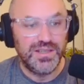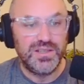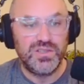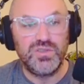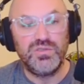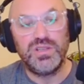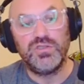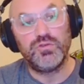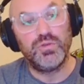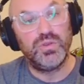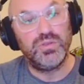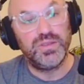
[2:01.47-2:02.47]
So you
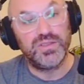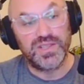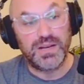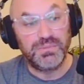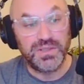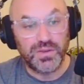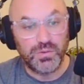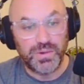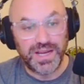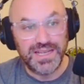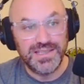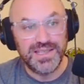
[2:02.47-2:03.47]
control, there's a couple different
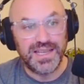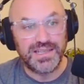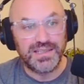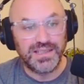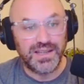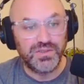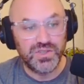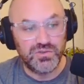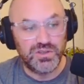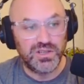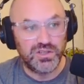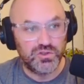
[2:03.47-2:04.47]
ways and levels you
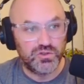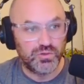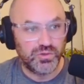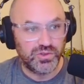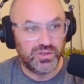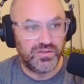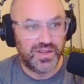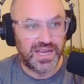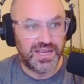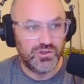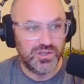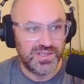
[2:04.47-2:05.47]
can control
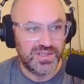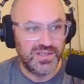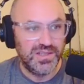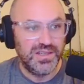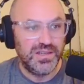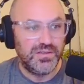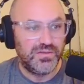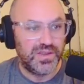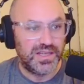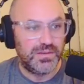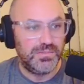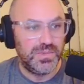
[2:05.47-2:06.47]
notifications. For the
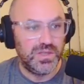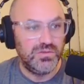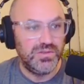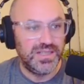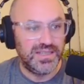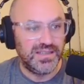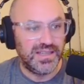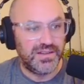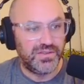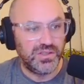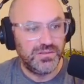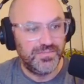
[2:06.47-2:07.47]
community
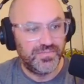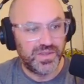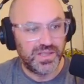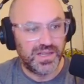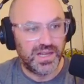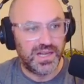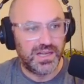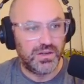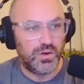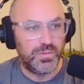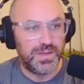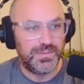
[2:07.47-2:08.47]
level,
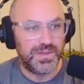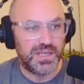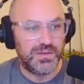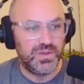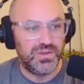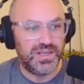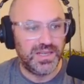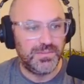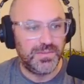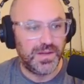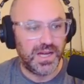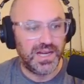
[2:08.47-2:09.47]
open up the community
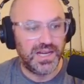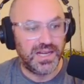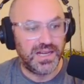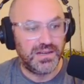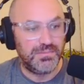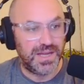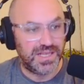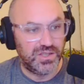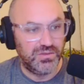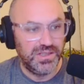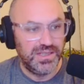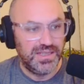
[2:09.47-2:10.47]

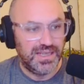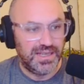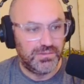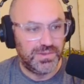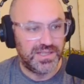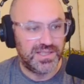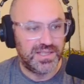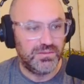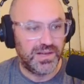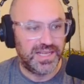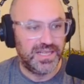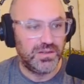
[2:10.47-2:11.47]
menu, and we can see
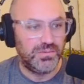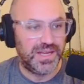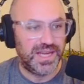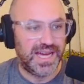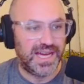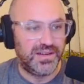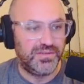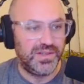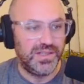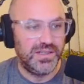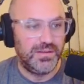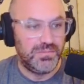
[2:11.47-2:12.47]
right here we have
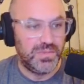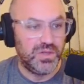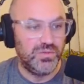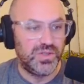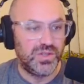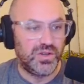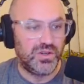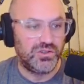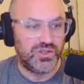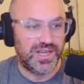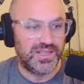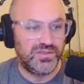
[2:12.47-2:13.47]
mute all
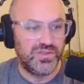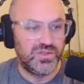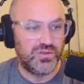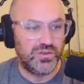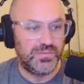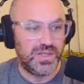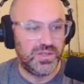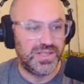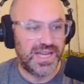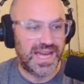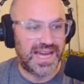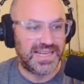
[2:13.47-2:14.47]
channels or mute
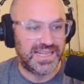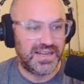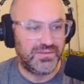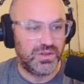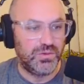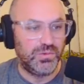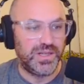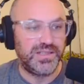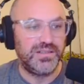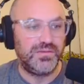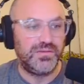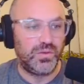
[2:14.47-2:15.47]
at everyone
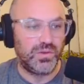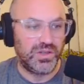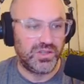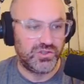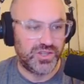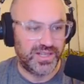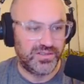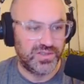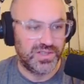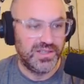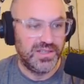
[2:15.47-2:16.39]
for all channels.